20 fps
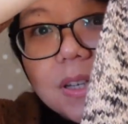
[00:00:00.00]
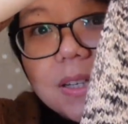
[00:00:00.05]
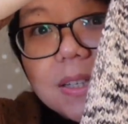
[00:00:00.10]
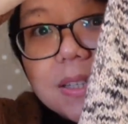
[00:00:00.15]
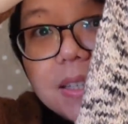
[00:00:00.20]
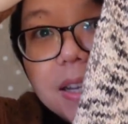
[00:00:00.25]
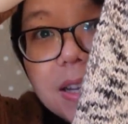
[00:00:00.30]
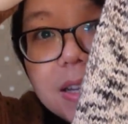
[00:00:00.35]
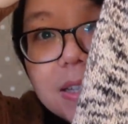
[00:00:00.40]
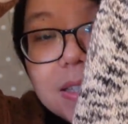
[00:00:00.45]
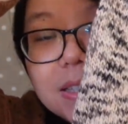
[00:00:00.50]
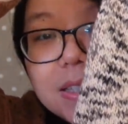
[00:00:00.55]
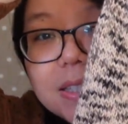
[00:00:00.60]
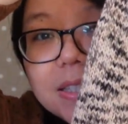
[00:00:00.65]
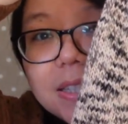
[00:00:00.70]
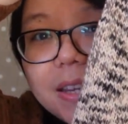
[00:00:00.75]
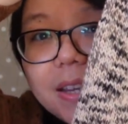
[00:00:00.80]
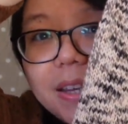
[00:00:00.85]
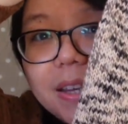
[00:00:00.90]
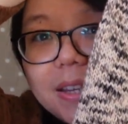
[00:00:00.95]

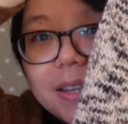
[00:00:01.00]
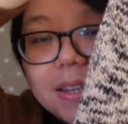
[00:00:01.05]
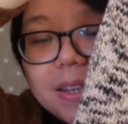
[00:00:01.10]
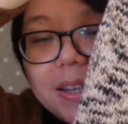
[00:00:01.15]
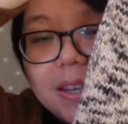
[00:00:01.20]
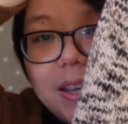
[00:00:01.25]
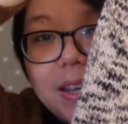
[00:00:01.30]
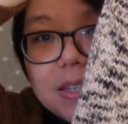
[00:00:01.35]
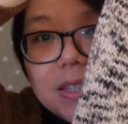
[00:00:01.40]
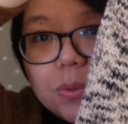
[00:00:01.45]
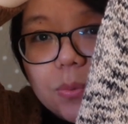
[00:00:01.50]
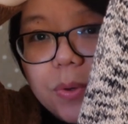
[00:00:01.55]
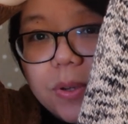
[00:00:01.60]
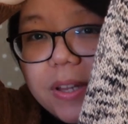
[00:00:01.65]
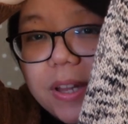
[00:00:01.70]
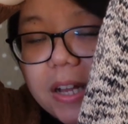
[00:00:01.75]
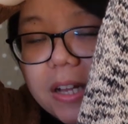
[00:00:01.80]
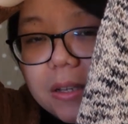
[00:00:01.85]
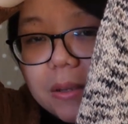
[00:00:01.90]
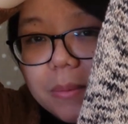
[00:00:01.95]
this is
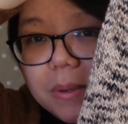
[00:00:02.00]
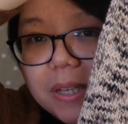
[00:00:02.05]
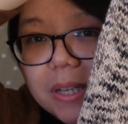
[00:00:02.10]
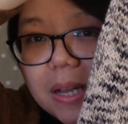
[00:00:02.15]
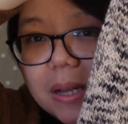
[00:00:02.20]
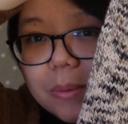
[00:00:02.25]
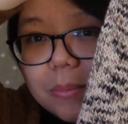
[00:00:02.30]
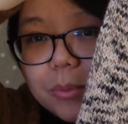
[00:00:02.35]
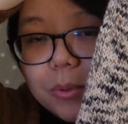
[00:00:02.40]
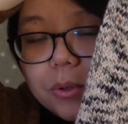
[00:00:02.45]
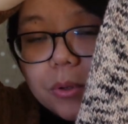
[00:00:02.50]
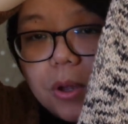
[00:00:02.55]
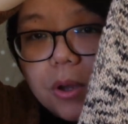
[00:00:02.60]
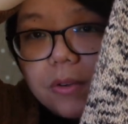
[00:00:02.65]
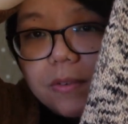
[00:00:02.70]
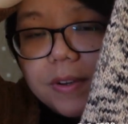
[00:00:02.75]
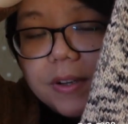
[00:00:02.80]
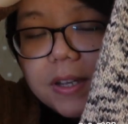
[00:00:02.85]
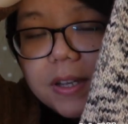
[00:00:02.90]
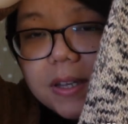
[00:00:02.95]
Wilhelmina
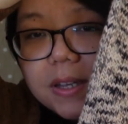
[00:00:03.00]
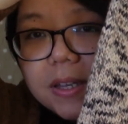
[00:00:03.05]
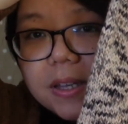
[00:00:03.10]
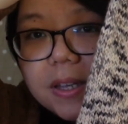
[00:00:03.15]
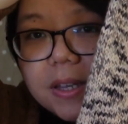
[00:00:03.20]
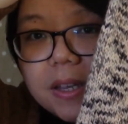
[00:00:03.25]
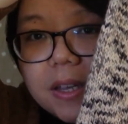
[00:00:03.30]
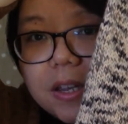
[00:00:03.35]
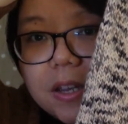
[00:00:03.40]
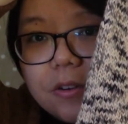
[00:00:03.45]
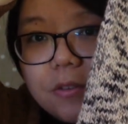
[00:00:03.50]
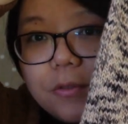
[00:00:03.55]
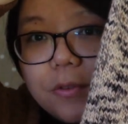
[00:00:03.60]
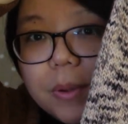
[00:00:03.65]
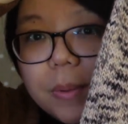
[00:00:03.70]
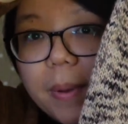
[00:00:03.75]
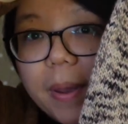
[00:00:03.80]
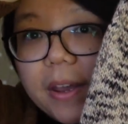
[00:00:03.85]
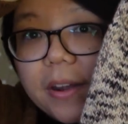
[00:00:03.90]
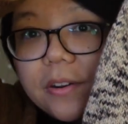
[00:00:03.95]
pullover,
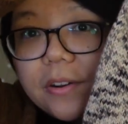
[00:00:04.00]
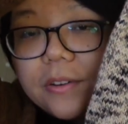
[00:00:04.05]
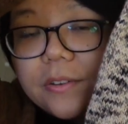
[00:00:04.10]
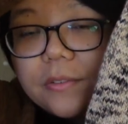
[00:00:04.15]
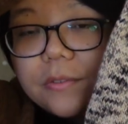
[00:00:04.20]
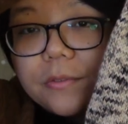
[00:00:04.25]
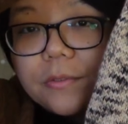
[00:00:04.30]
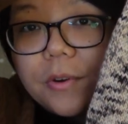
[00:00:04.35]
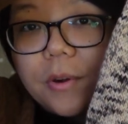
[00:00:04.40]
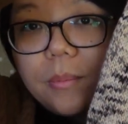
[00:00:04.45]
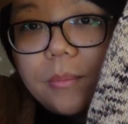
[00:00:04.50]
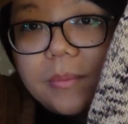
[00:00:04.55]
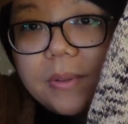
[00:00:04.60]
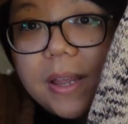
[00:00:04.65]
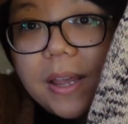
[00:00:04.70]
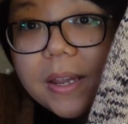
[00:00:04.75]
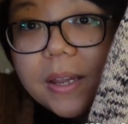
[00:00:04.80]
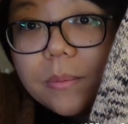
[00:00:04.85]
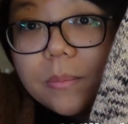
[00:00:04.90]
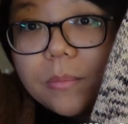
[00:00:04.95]
free pattern from
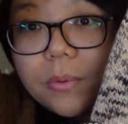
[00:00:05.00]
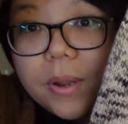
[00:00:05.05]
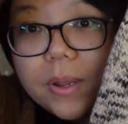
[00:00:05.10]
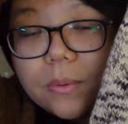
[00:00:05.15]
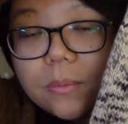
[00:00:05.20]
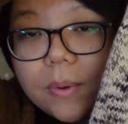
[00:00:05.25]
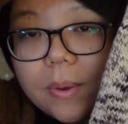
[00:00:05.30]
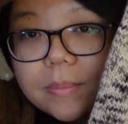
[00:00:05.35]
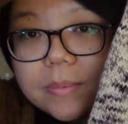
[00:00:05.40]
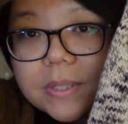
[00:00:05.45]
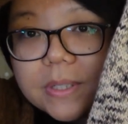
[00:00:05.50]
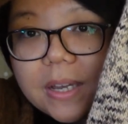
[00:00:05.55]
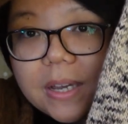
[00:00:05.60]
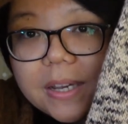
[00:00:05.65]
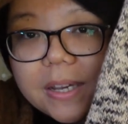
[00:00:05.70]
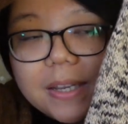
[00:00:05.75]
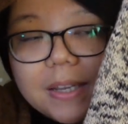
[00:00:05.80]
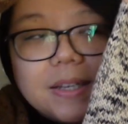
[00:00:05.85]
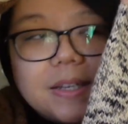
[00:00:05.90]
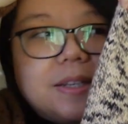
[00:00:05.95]
LionBrand
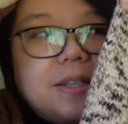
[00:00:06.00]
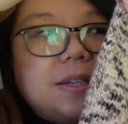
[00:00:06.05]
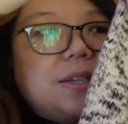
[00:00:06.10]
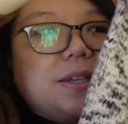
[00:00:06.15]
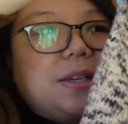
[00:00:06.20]
website.